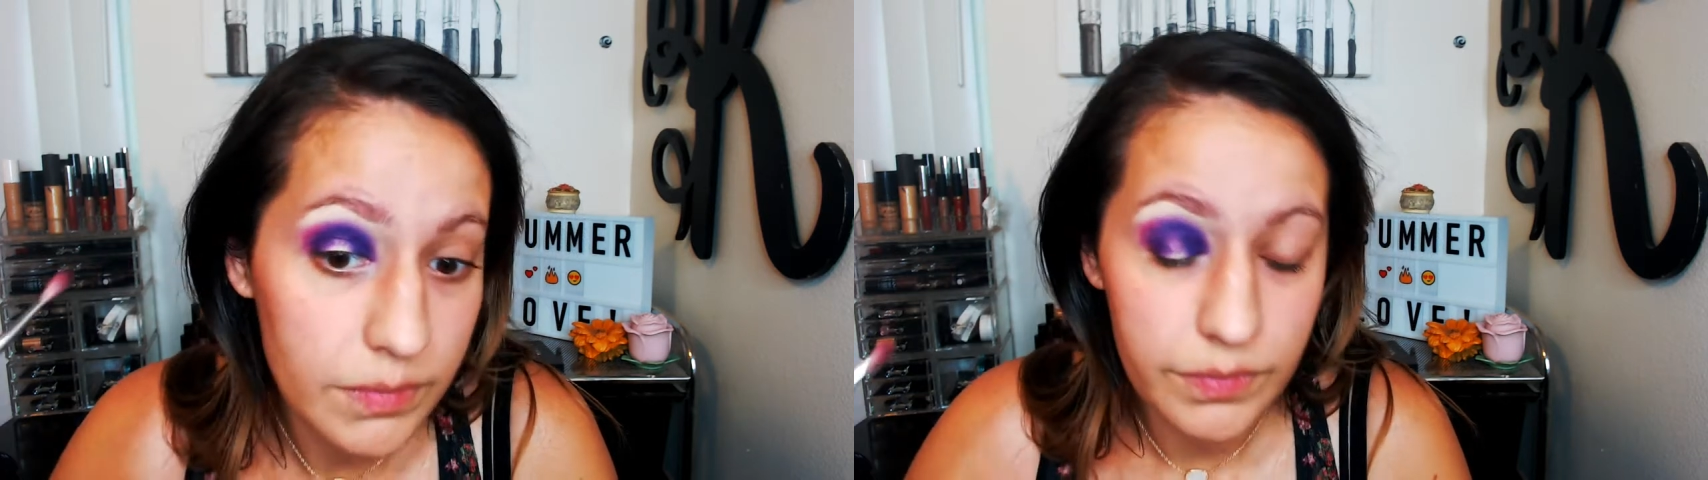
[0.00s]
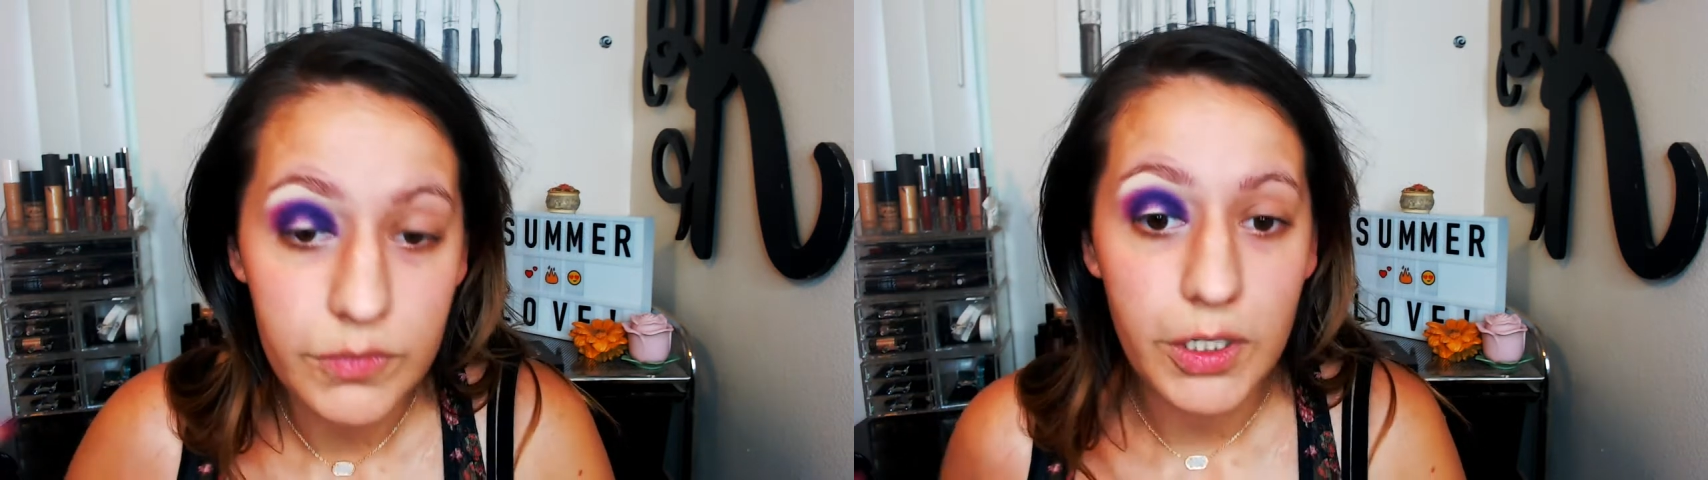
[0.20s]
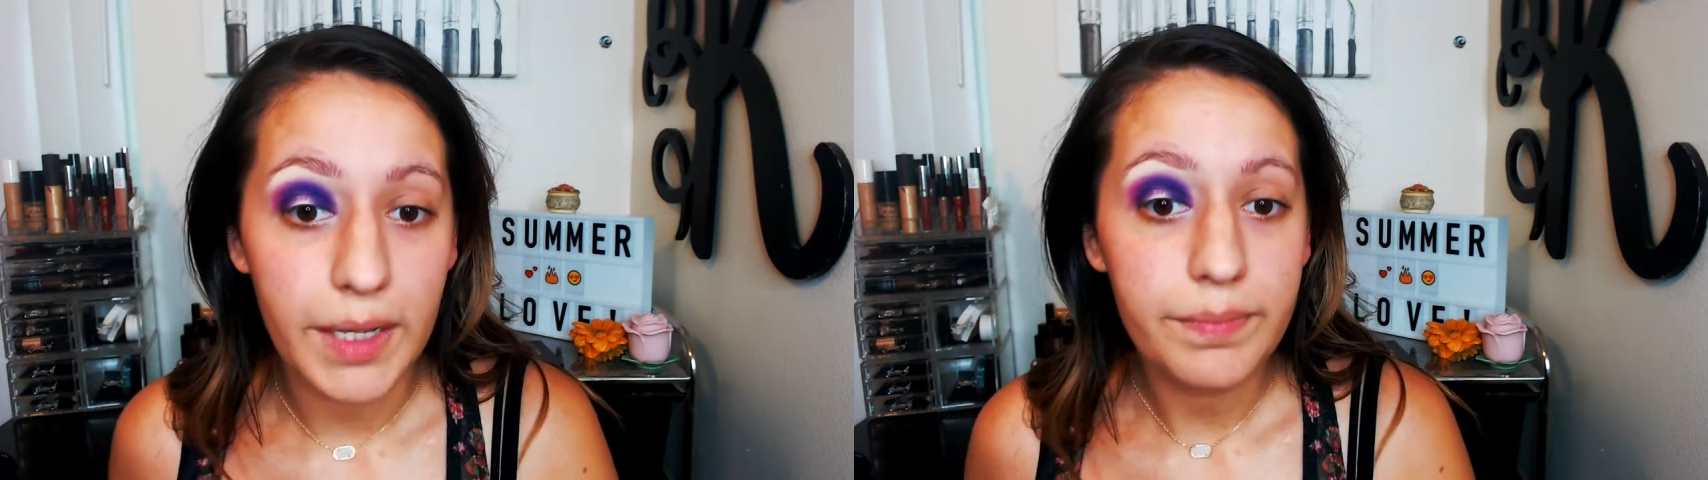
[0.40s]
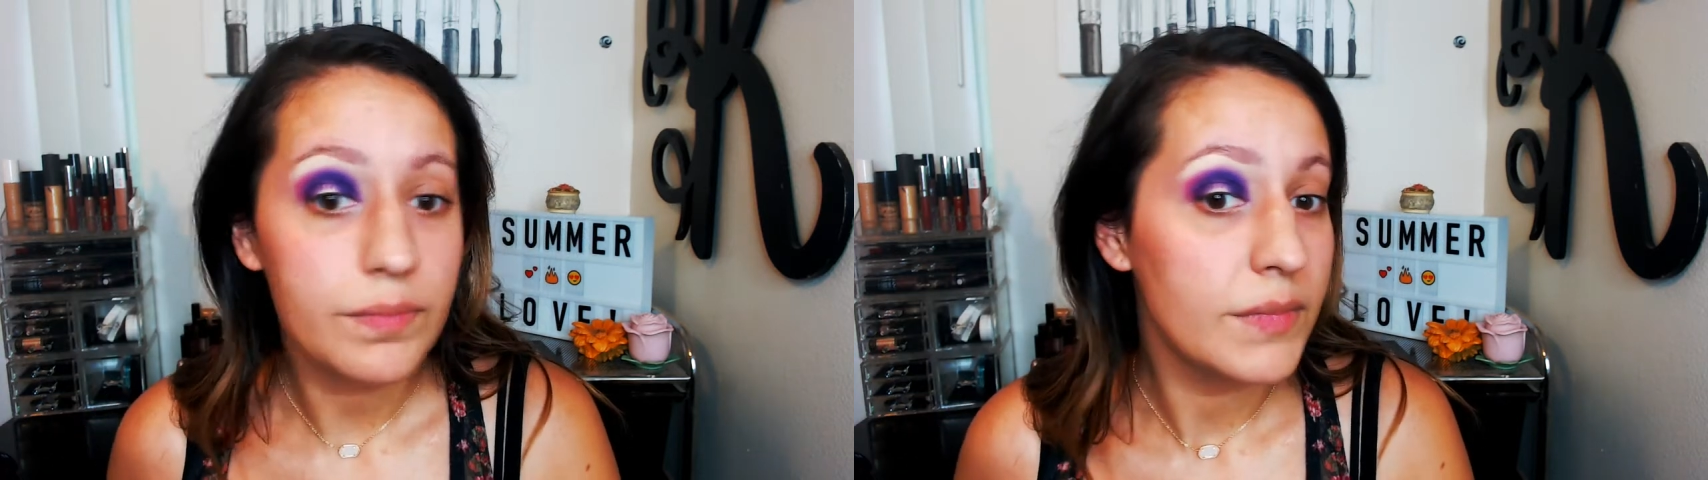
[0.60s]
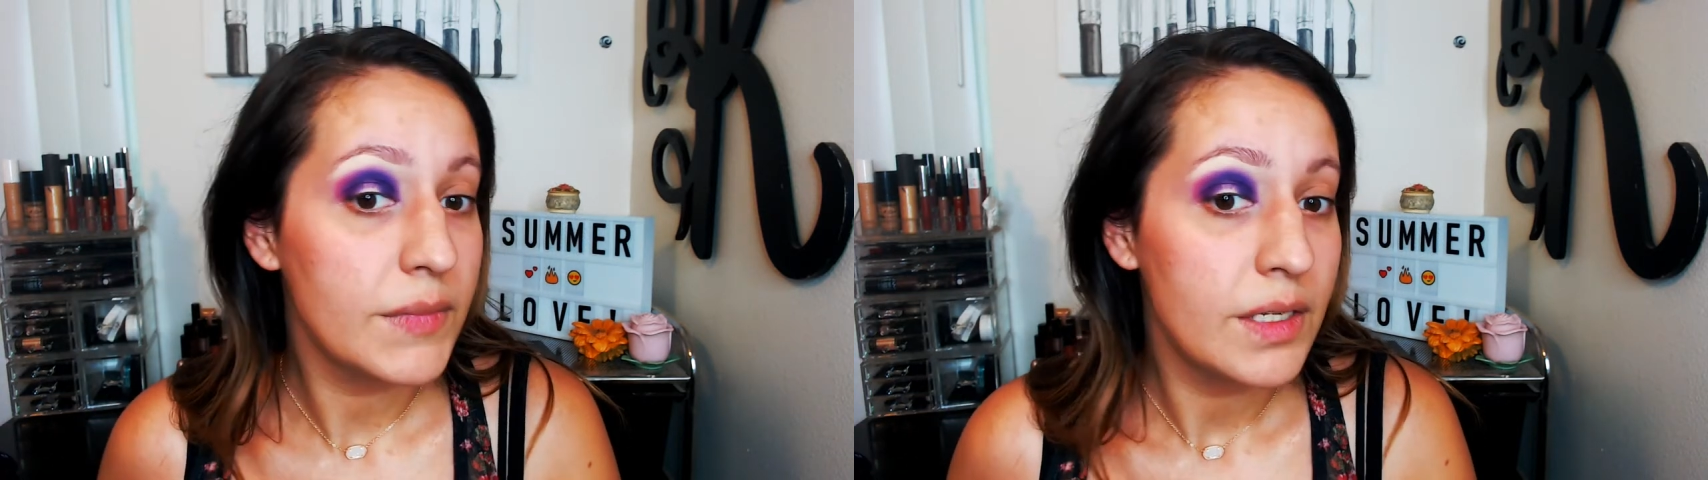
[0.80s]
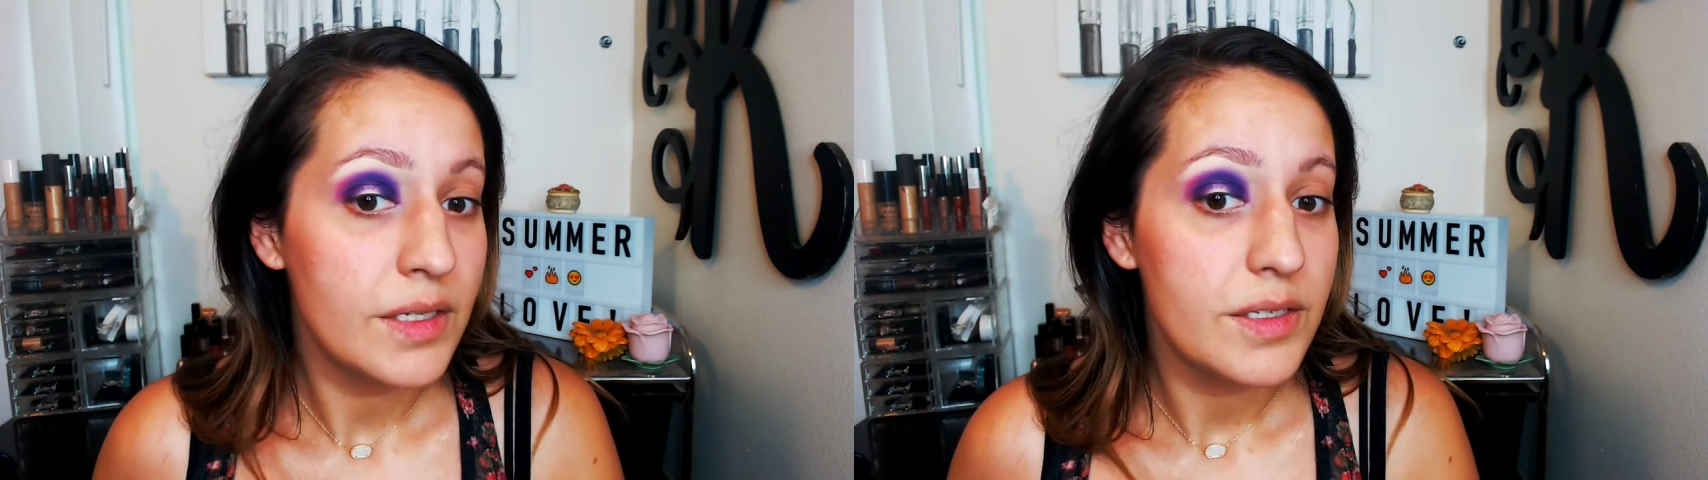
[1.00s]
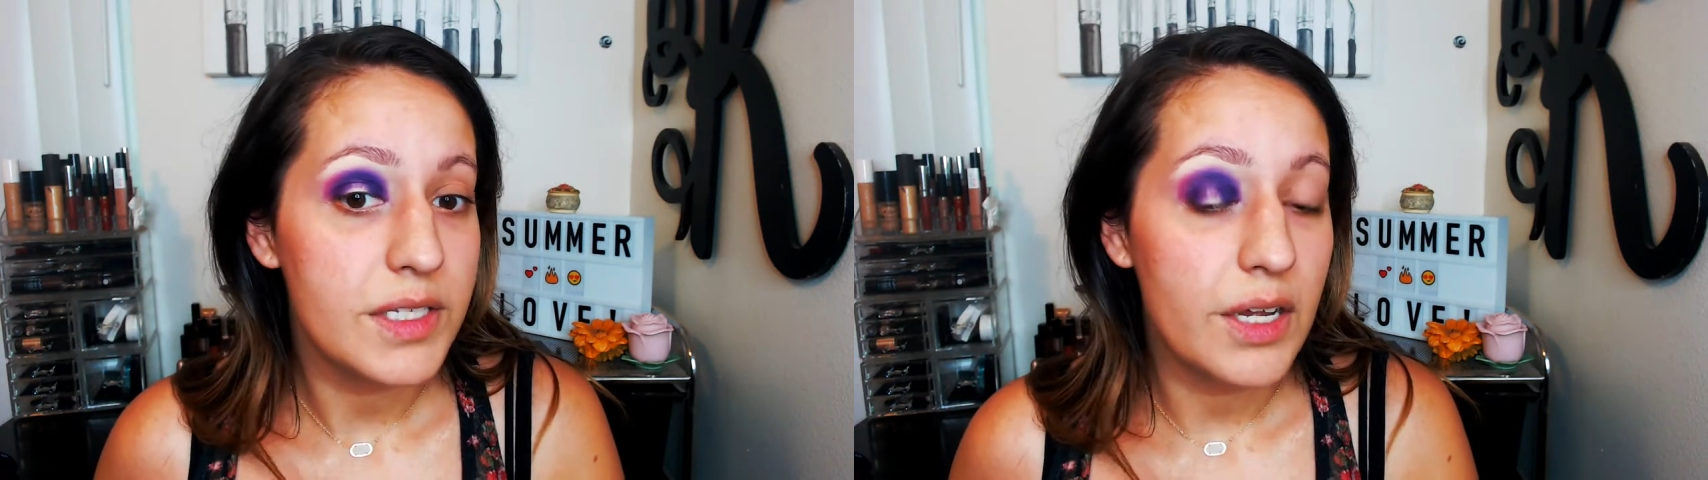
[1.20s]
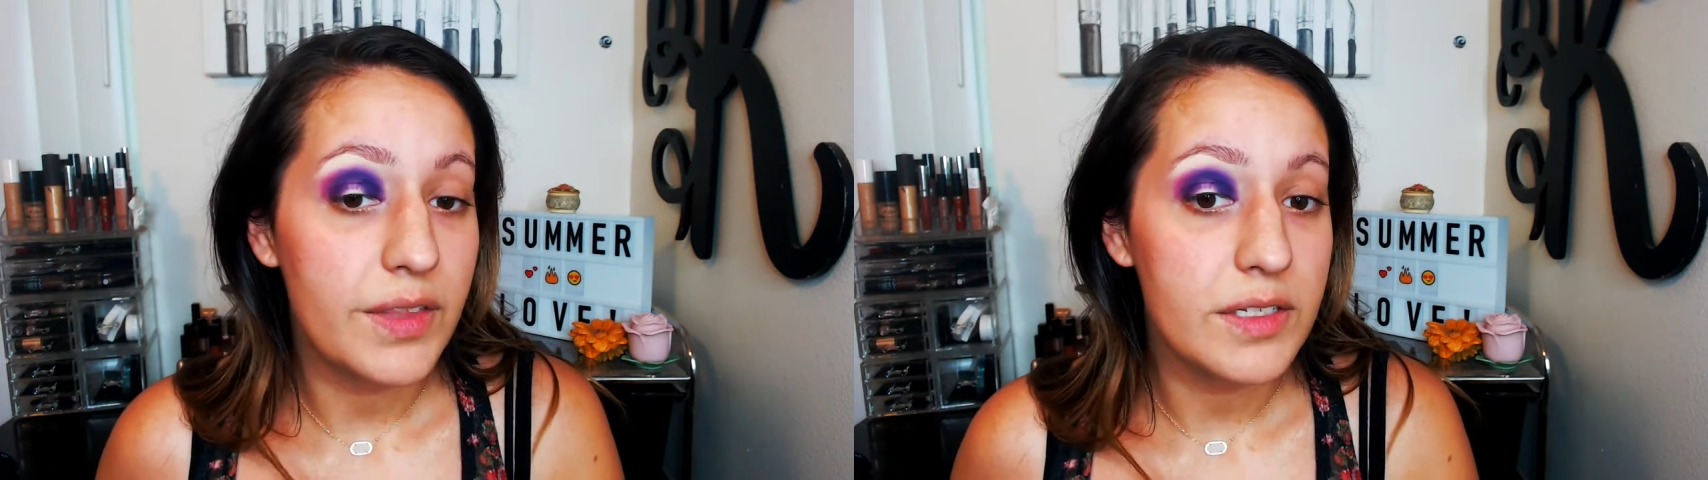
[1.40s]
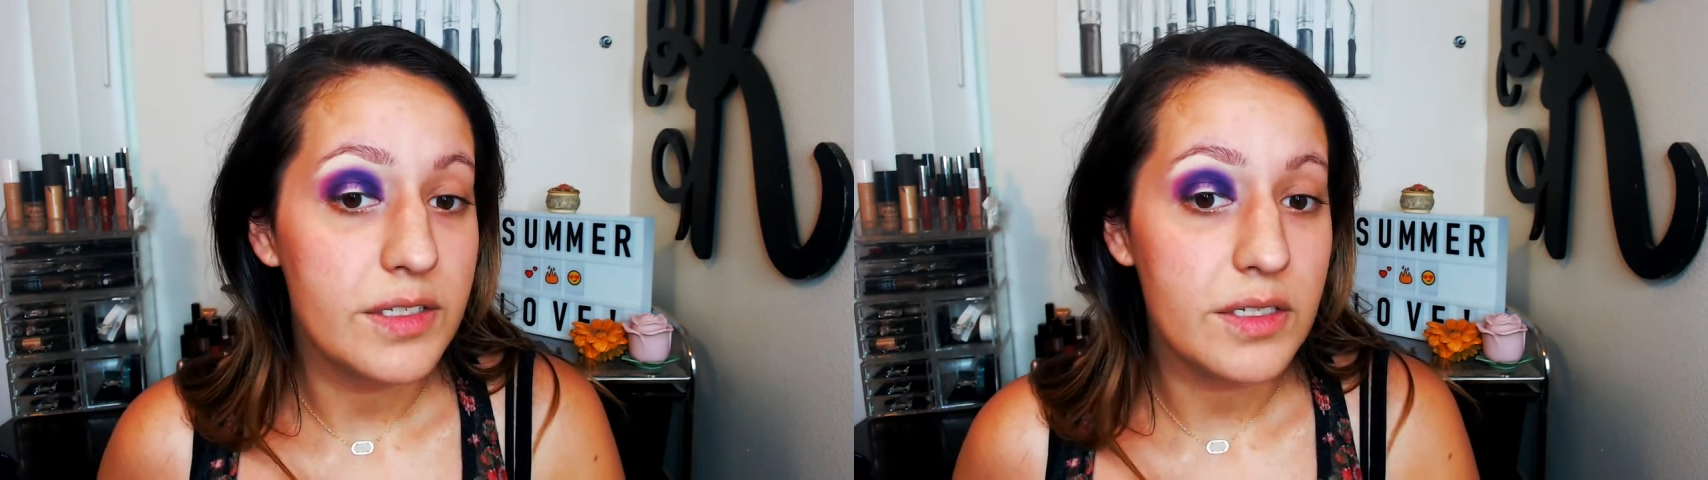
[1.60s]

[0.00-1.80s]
Okay, see how that's